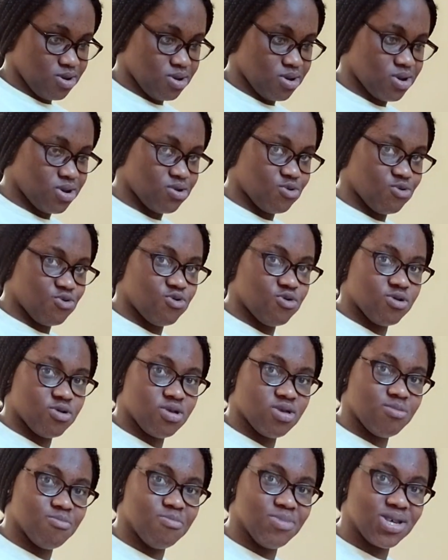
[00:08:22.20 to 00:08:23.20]
I'll
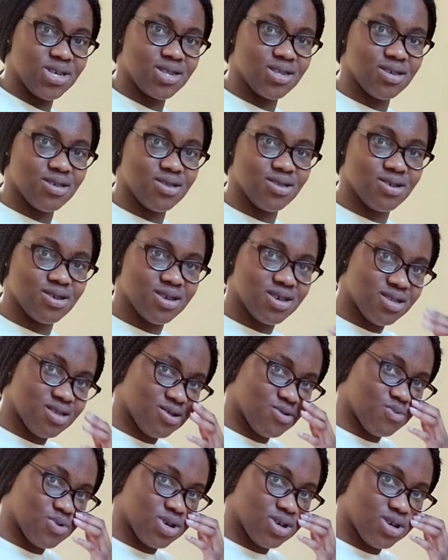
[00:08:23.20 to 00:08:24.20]
mix it together
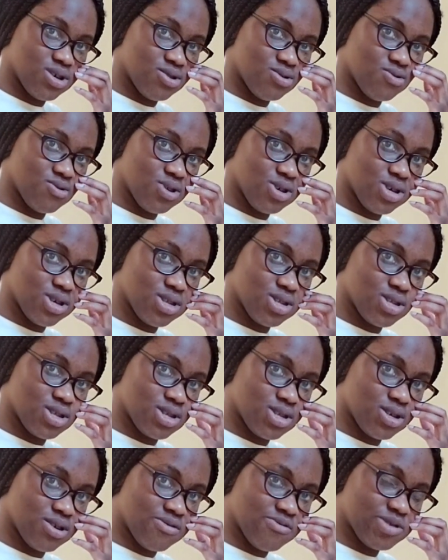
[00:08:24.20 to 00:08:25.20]
with a
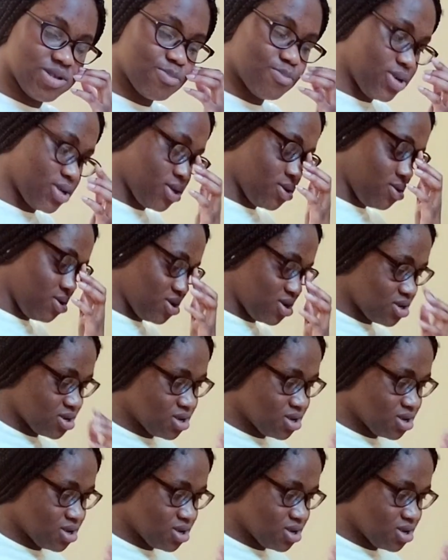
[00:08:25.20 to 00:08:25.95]
non-existent spatula.